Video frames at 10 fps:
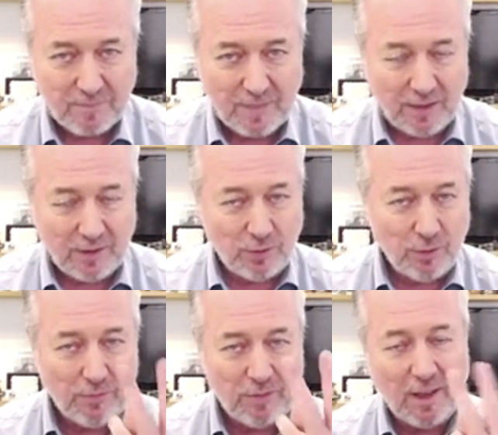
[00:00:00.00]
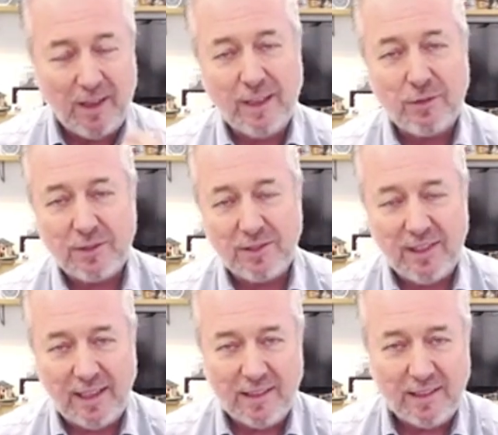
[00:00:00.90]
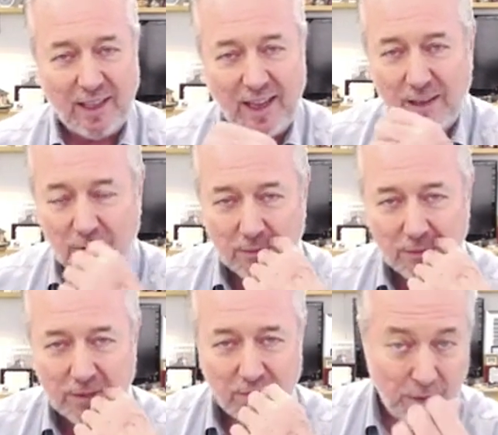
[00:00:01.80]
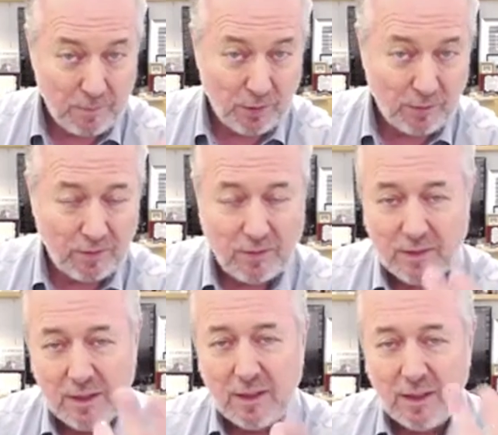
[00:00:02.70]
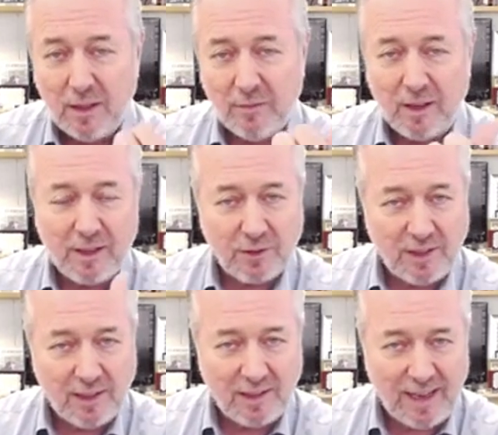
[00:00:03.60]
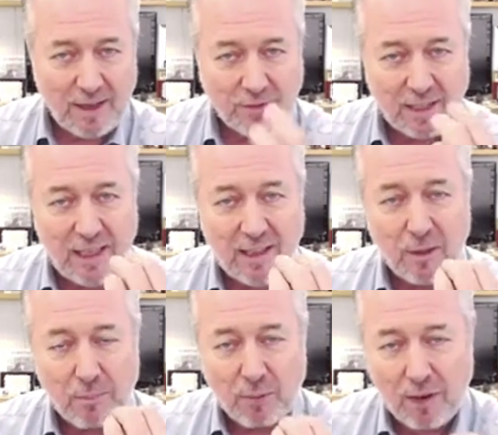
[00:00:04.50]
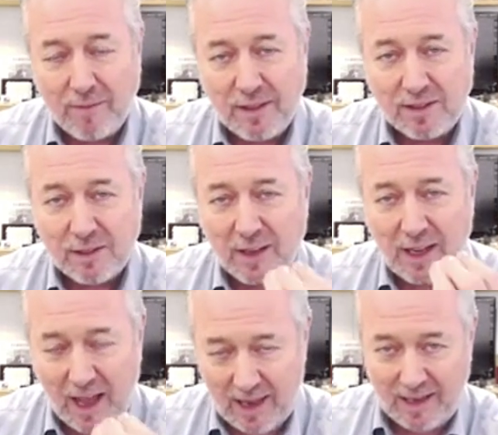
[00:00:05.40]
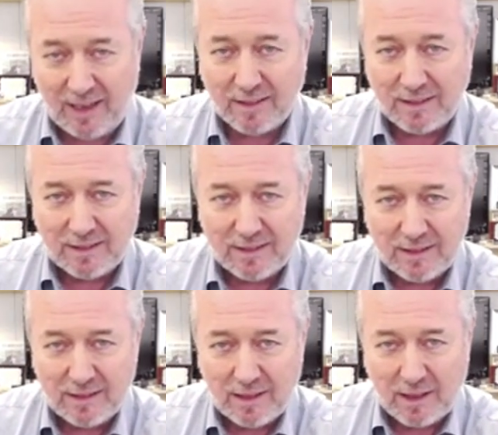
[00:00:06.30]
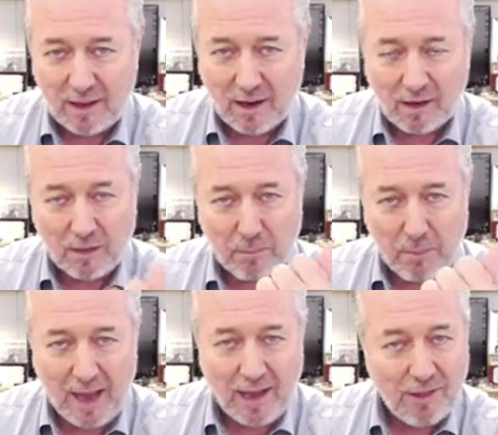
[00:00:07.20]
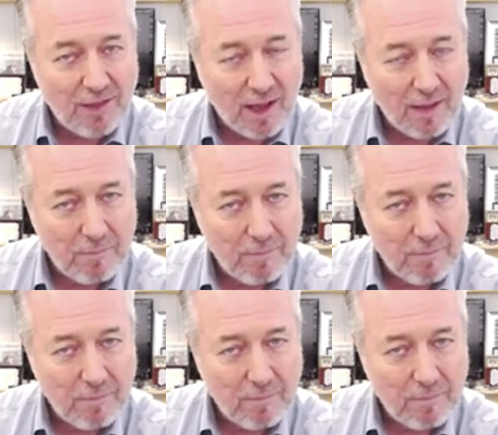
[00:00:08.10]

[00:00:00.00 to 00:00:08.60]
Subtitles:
And two very interesting towns, very beautiful and very interesting towns in the province of Jaén are called Baeza